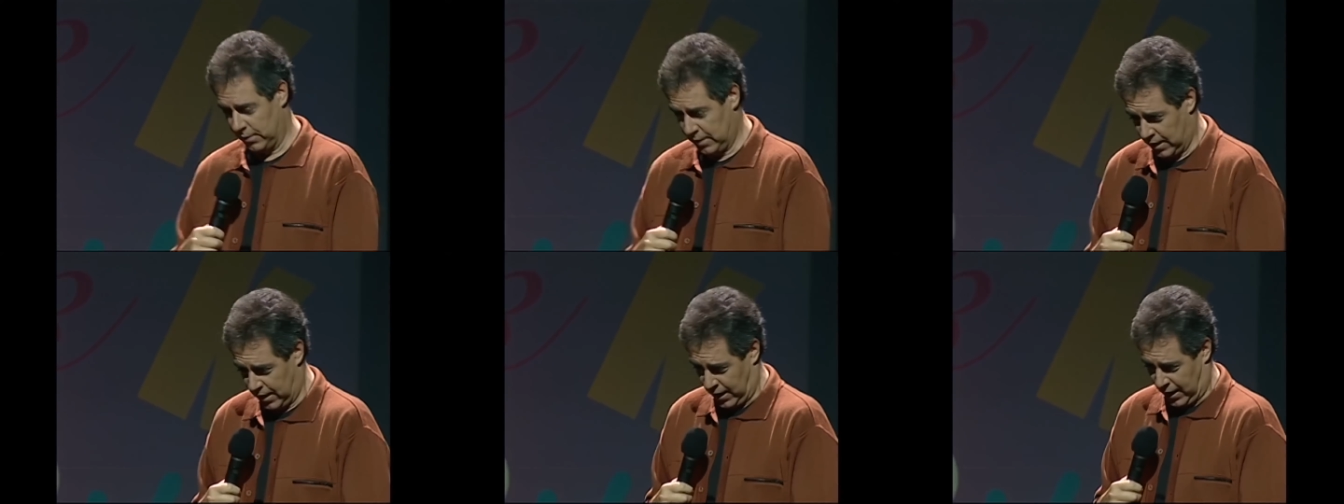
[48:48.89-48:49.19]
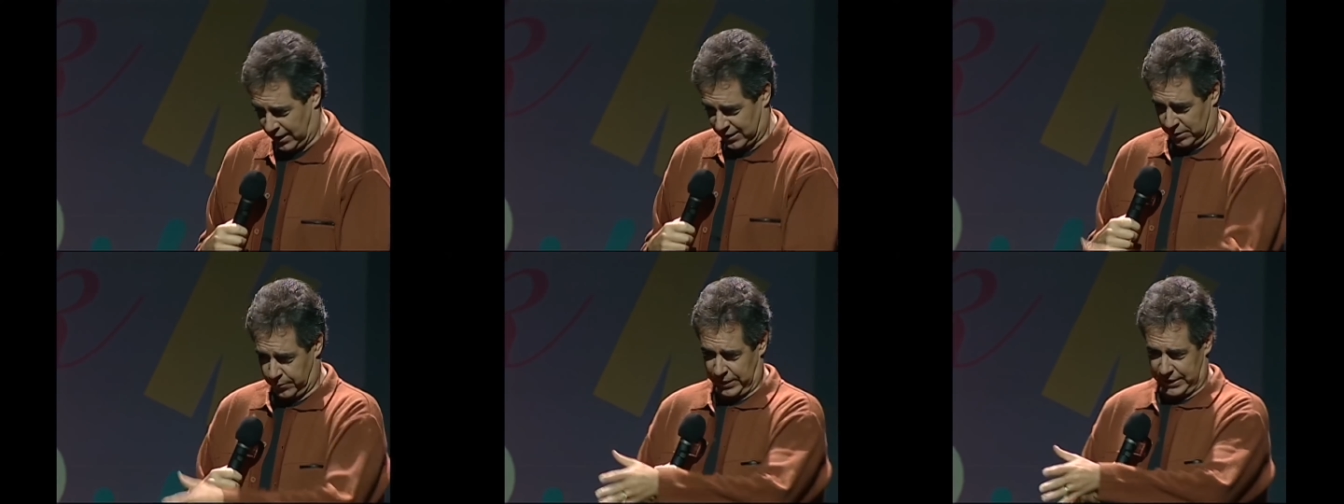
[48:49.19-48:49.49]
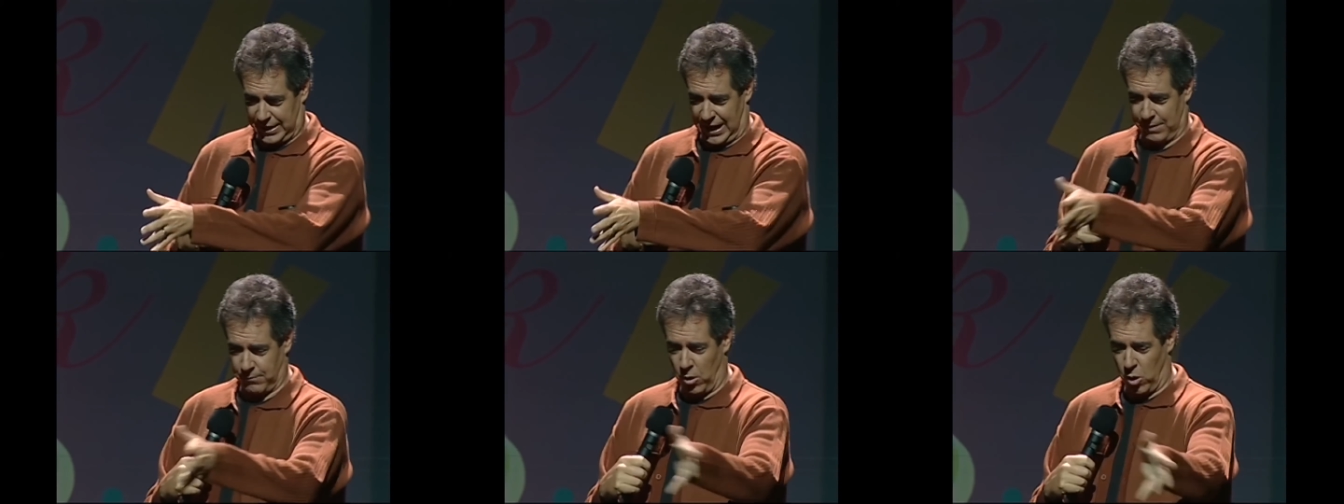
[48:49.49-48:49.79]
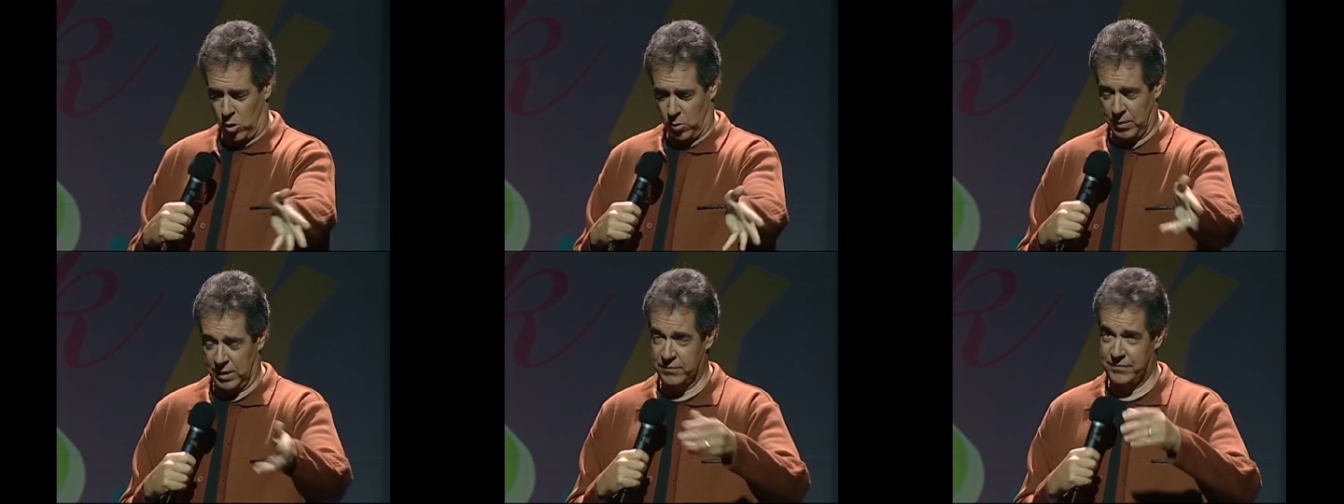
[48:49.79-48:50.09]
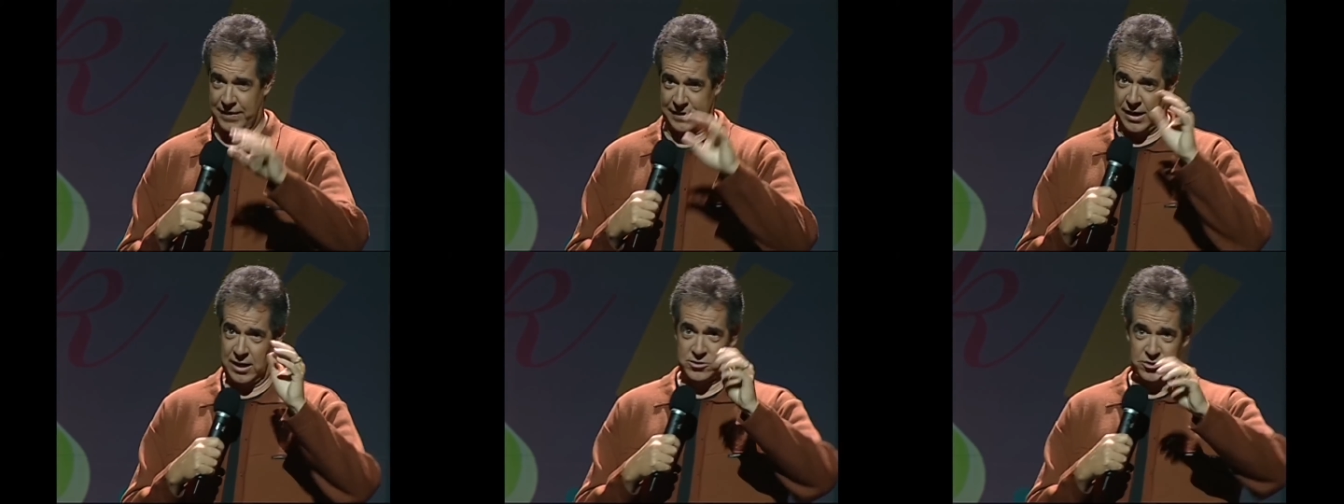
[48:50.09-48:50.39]
And then we came home and
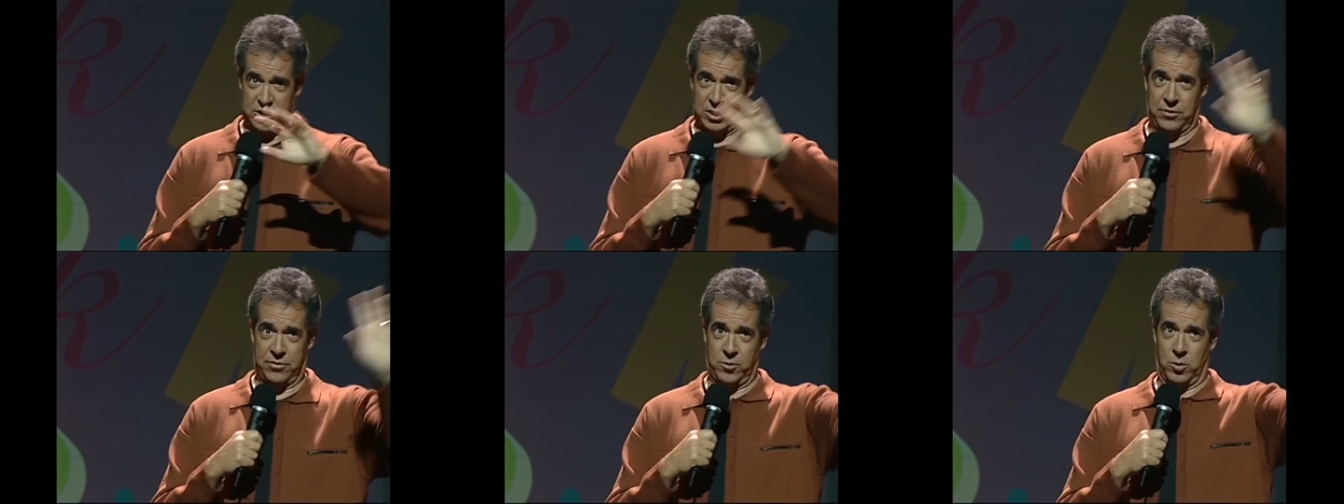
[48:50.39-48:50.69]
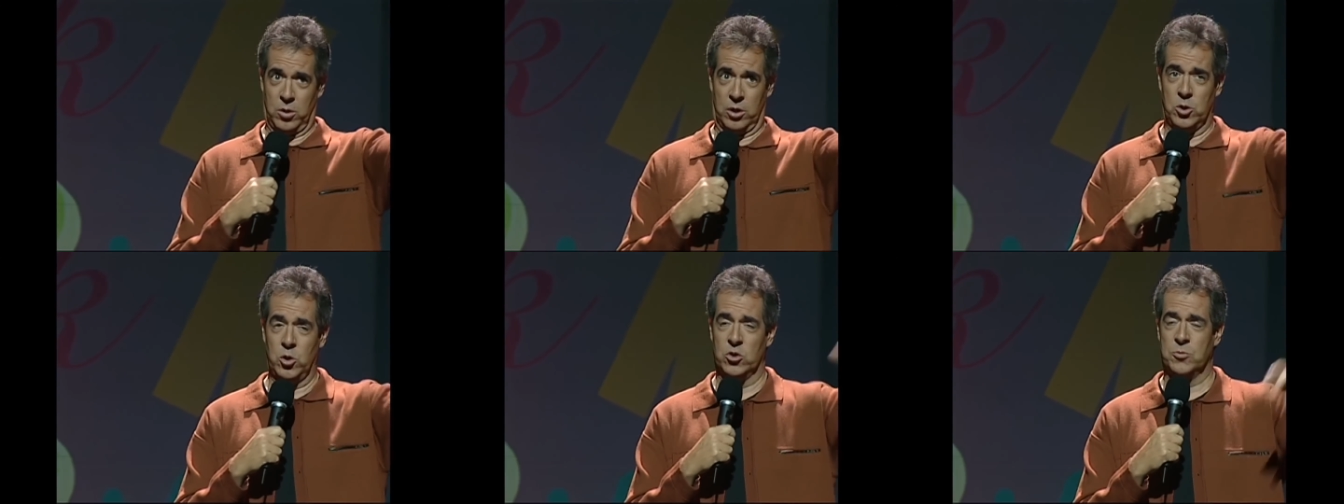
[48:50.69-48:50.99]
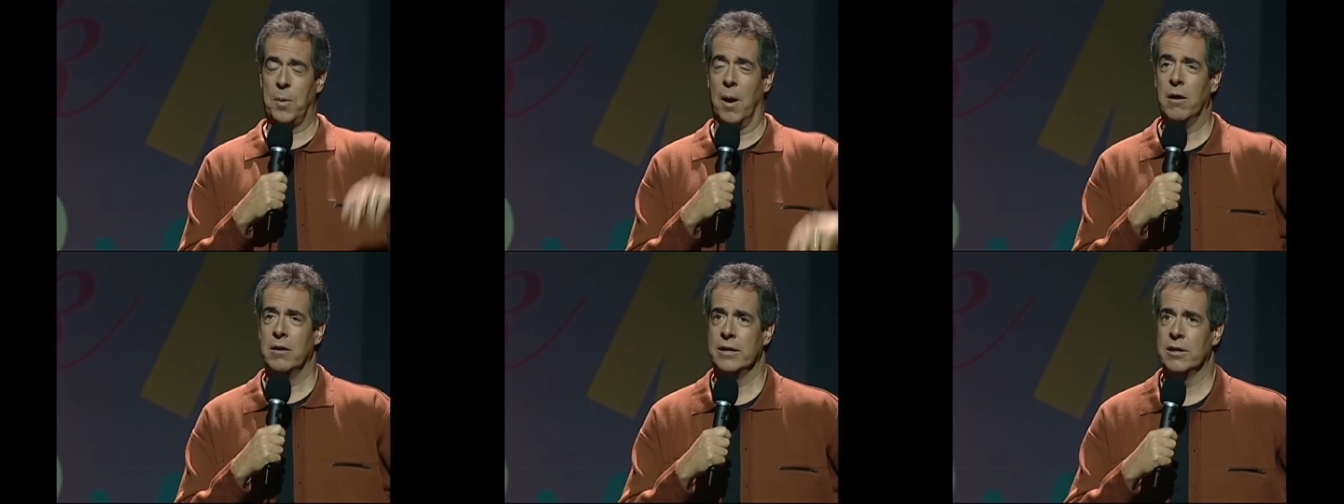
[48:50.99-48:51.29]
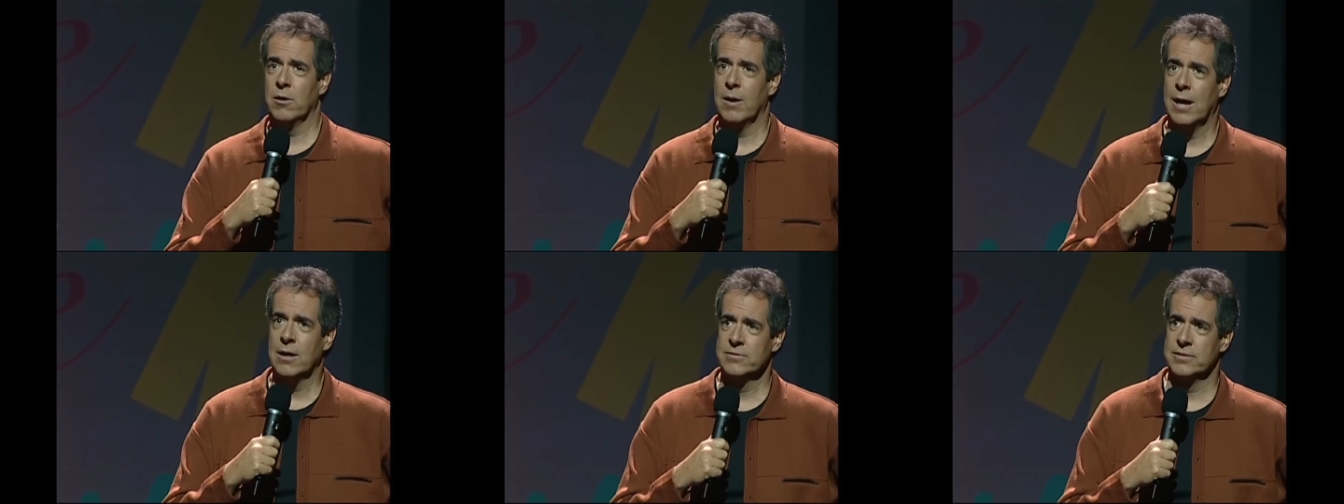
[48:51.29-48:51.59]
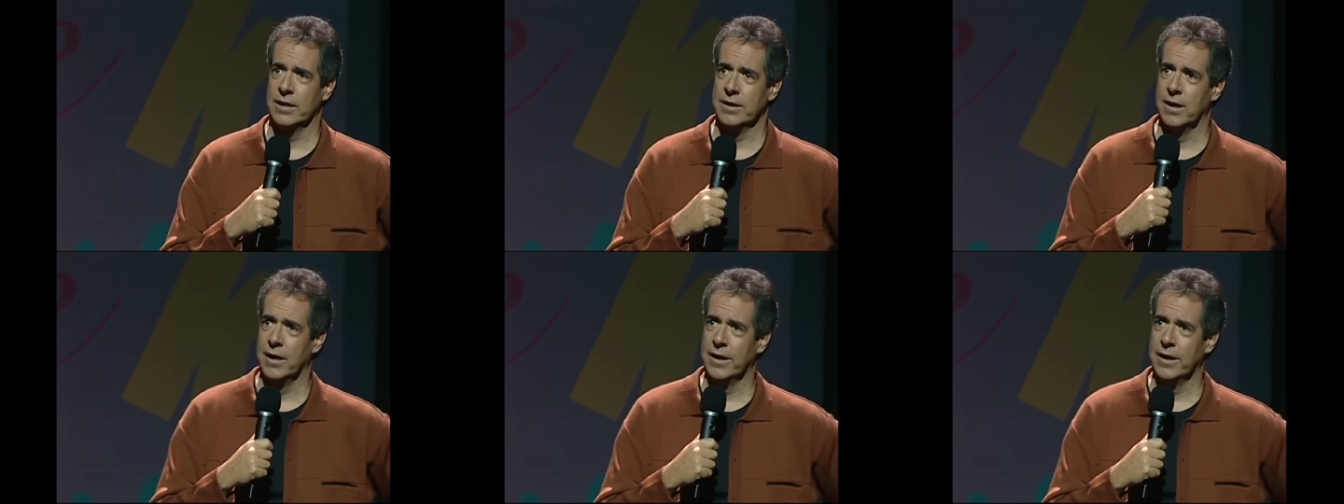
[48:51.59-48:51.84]
found out she'd thrown a huge party at our house that